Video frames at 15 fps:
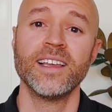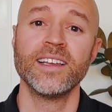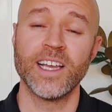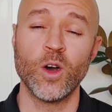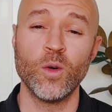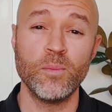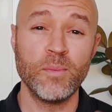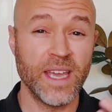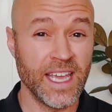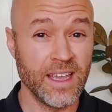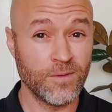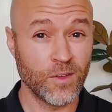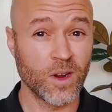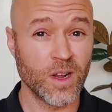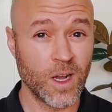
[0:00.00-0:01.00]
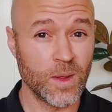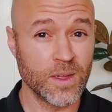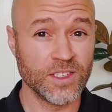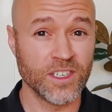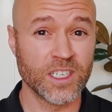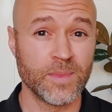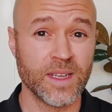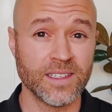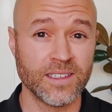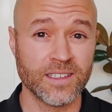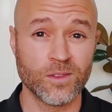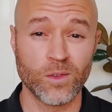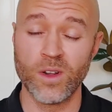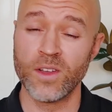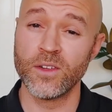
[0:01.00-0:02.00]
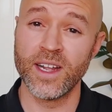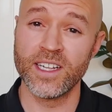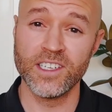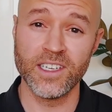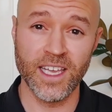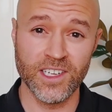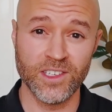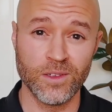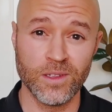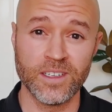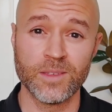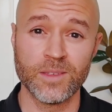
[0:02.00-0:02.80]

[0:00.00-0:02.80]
to help pay for college expenses or other educational